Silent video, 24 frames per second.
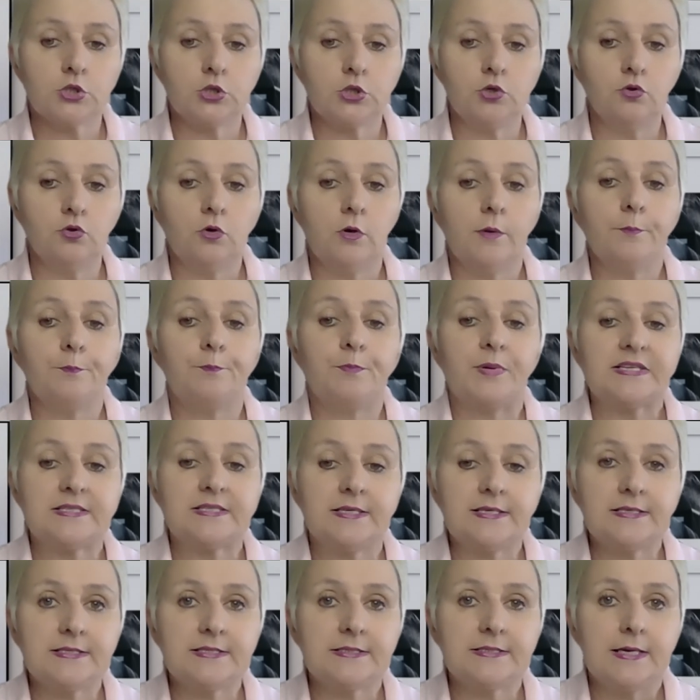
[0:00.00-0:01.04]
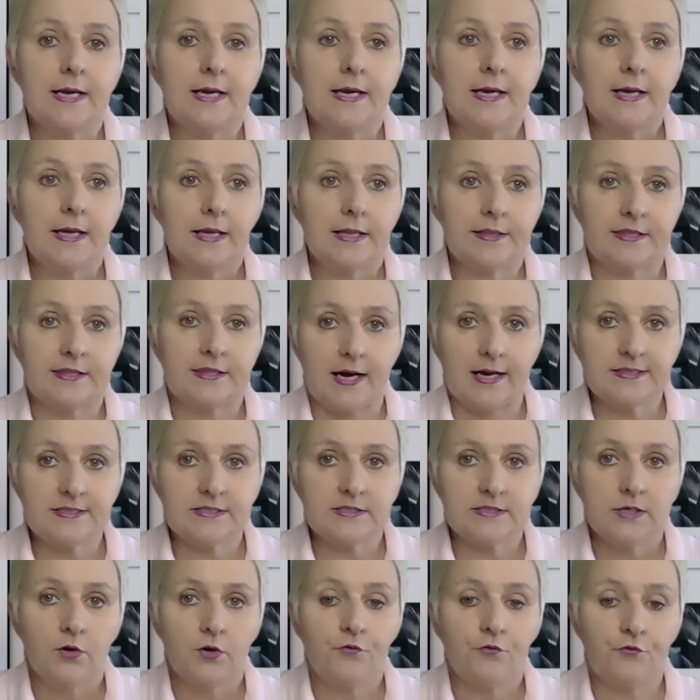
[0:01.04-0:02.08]
to
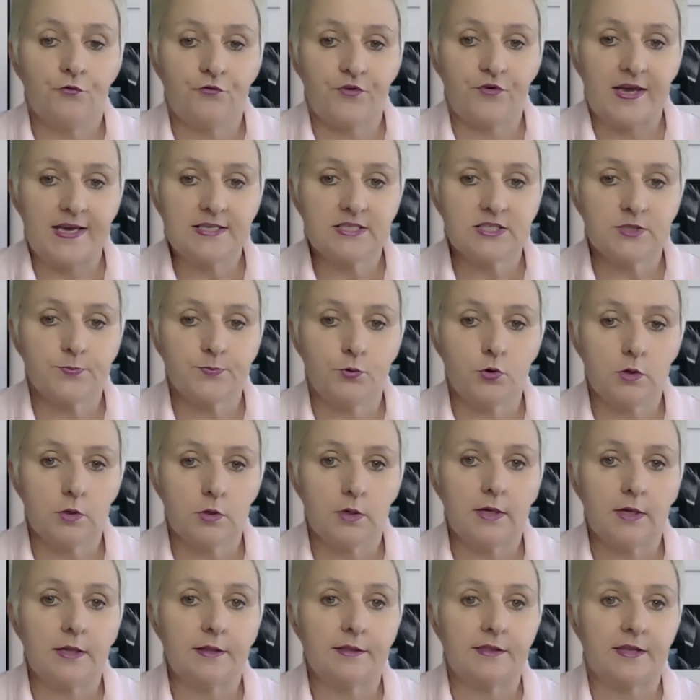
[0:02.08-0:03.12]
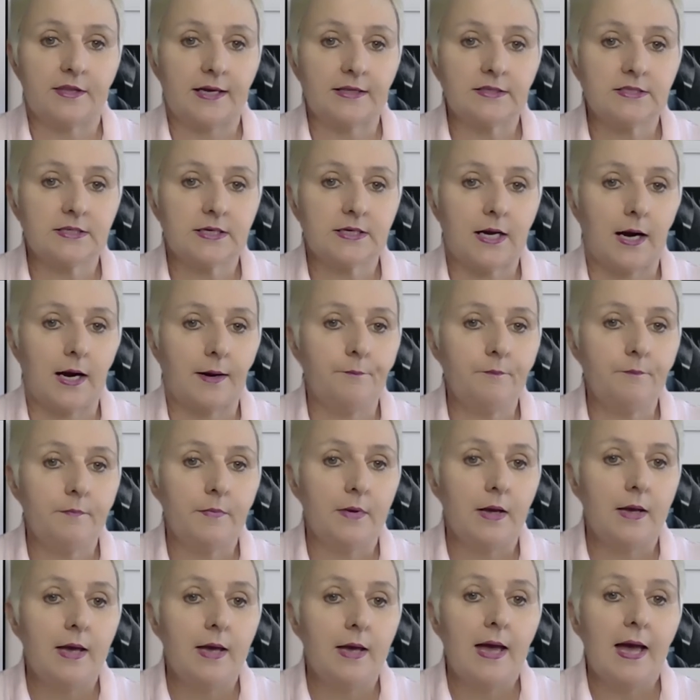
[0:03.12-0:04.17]
business.facebook.com
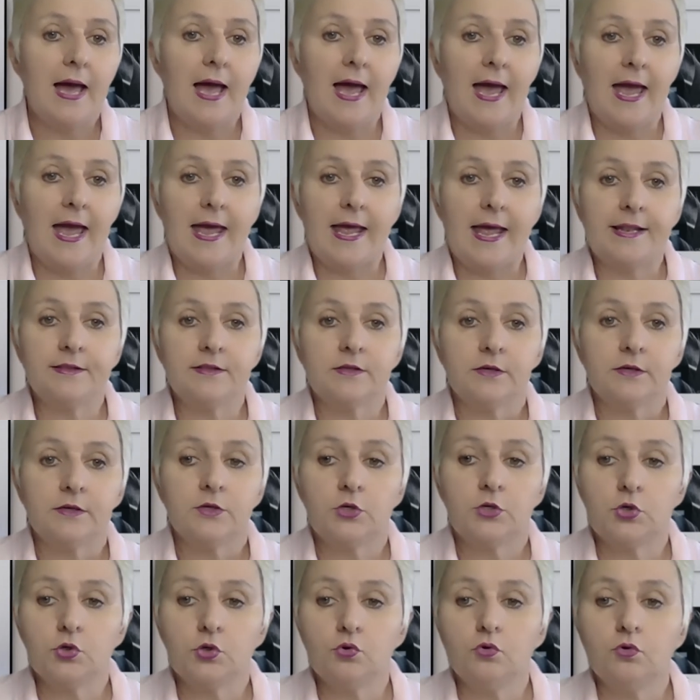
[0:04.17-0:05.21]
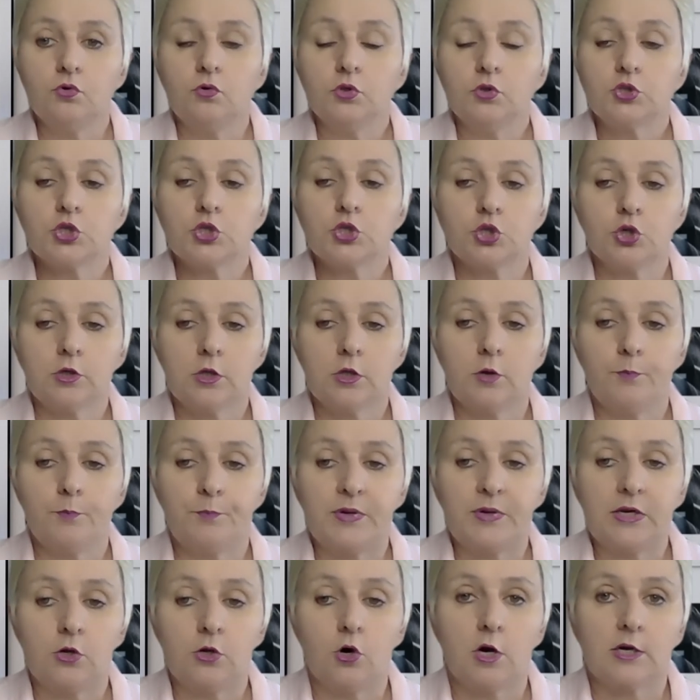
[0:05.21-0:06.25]
and you should
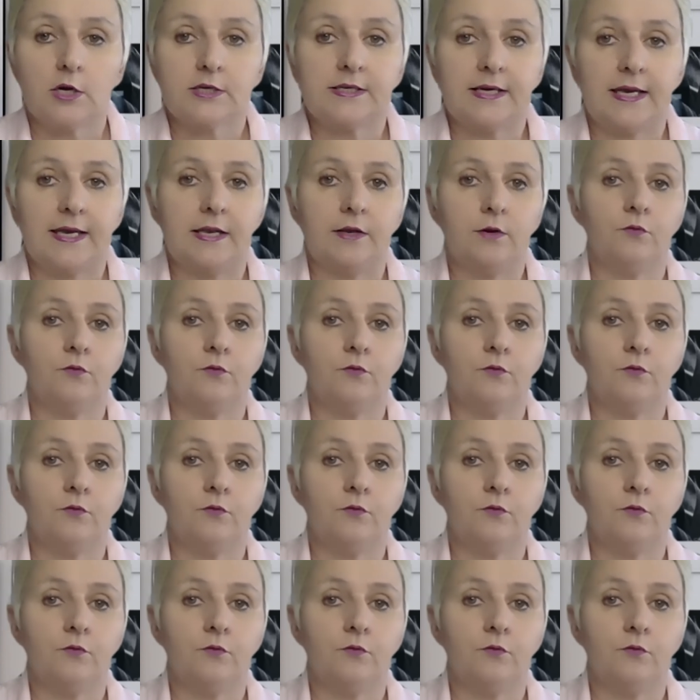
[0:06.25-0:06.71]
be logged